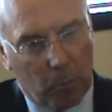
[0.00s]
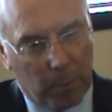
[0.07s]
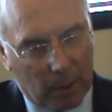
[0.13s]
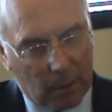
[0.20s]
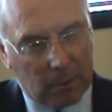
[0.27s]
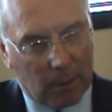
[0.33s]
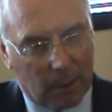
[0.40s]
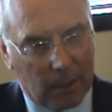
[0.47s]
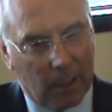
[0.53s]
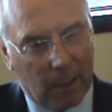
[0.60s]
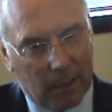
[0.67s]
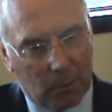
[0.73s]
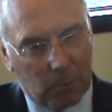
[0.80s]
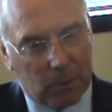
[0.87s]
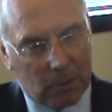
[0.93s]
But
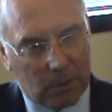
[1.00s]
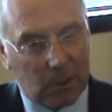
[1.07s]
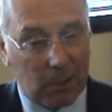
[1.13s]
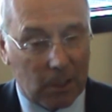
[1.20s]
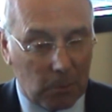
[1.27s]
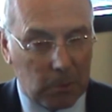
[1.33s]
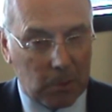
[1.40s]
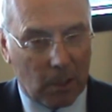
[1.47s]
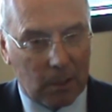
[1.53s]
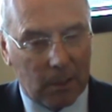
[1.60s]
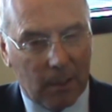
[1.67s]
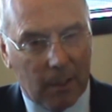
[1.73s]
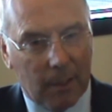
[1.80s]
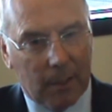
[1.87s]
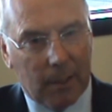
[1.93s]
again,
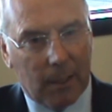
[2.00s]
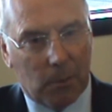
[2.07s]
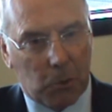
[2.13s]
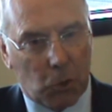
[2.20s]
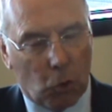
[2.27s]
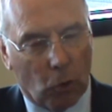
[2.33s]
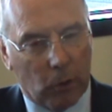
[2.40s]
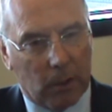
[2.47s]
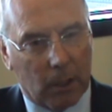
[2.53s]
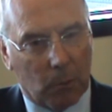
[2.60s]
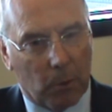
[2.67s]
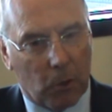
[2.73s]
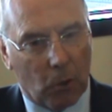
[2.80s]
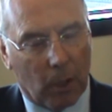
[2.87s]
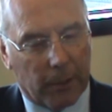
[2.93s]
it was daunting
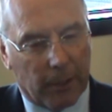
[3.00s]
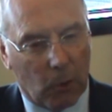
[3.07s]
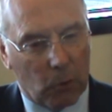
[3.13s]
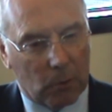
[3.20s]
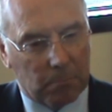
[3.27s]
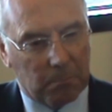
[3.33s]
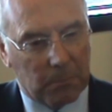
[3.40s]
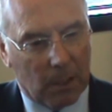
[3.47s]
without a doubt.